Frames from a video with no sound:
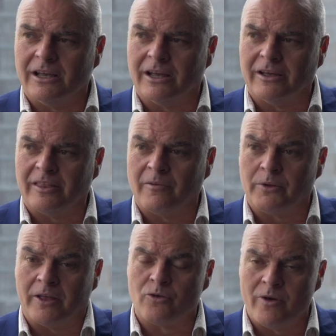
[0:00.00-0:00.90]
They've
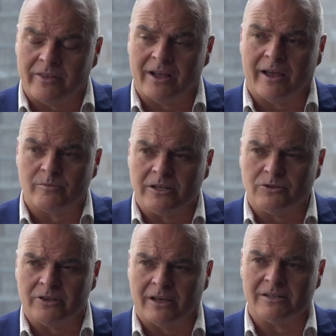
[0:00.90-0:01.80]
played 3 other games.
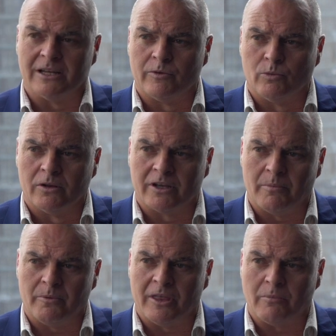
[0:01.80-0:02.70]
2011 World
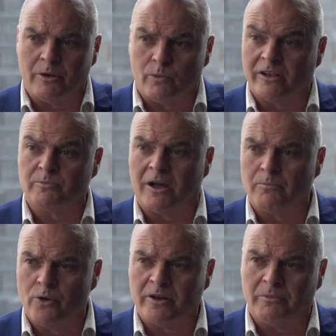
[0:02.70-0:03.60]
Cup. They beat Wales by a
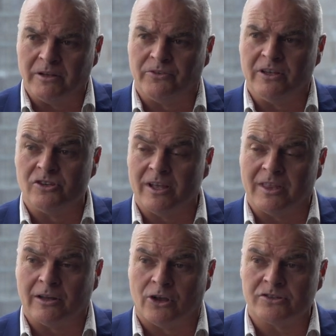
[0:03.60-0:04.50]
point, beat Fiji, and
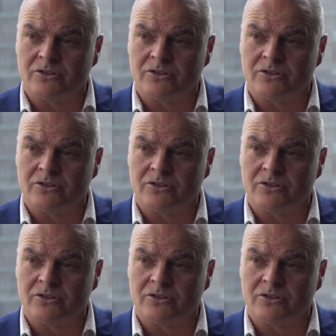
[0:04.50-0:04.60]
then lost